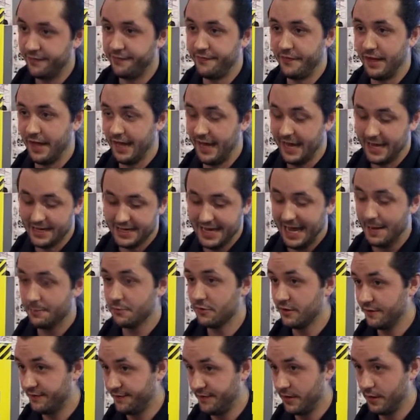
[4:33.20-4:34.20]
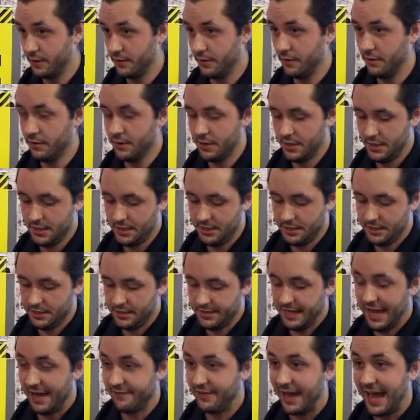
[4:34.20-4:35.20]
a camera phone,
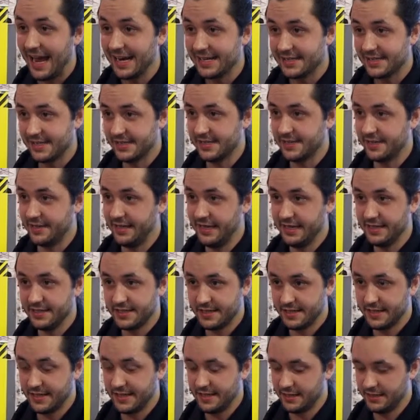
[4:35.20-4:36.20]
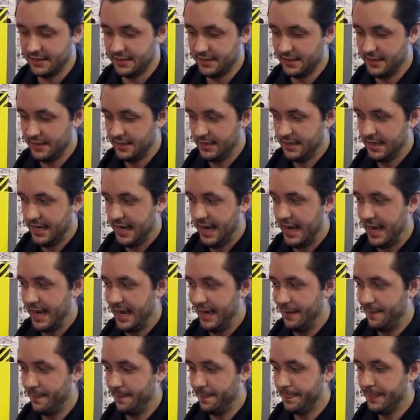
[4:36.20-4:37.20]
they have access to the internet.
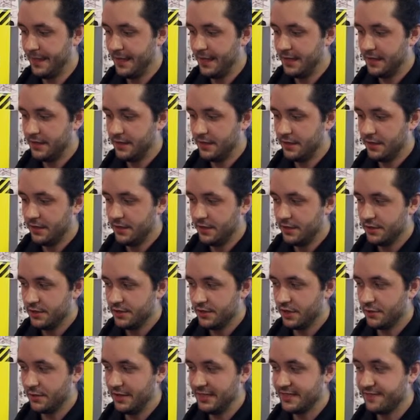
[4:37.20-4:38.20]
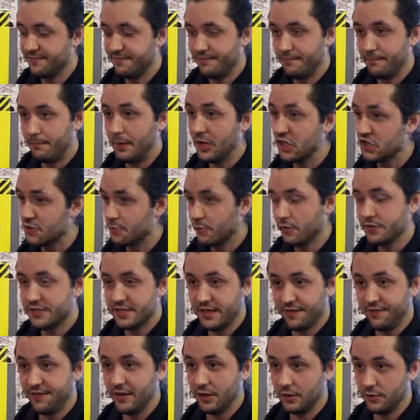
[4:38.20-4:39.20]
So it's much more
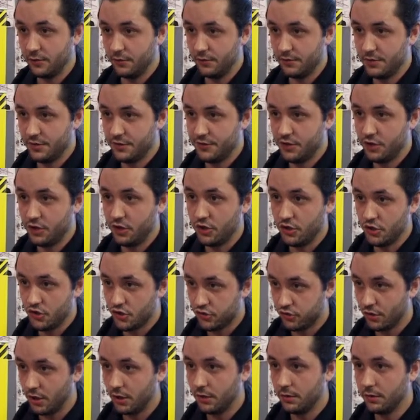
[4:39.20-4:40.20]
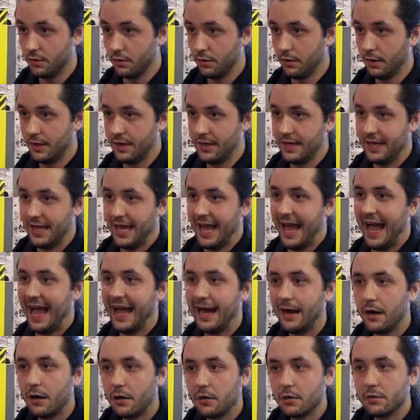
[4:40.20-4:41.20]
difficult to control
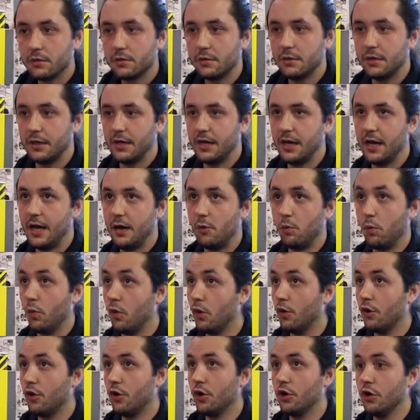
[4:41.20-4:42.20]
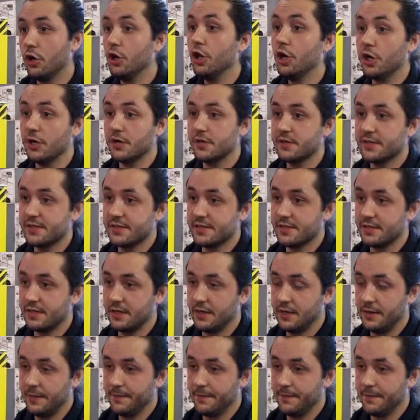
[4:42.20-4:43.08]
how a war looks.